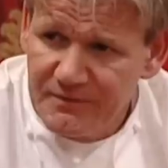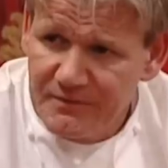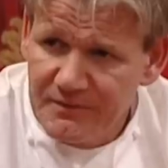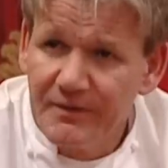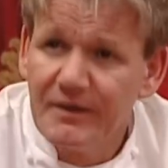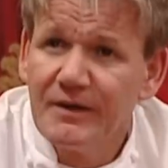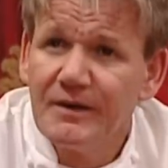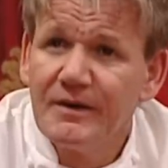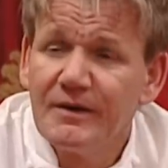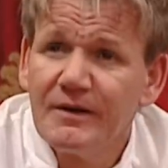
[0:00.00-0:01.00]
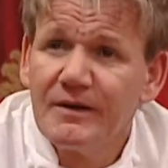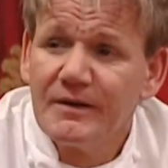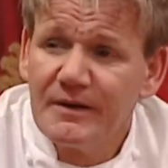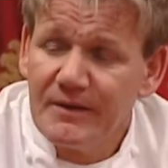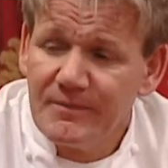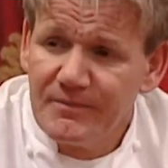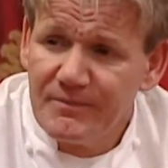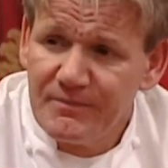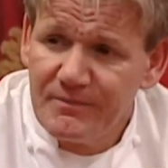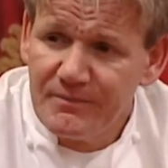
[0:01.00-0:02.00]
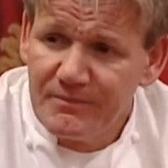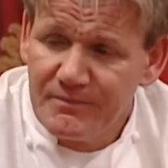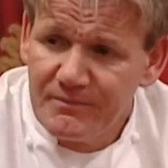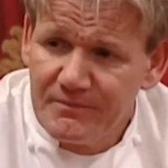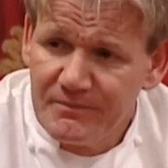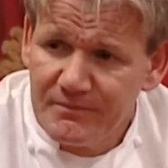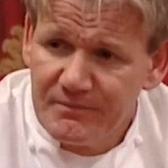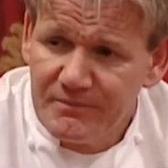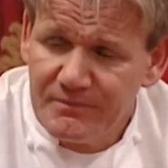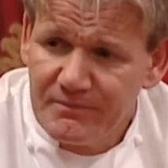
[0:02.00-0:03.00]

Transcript: for their life. They need to grow, go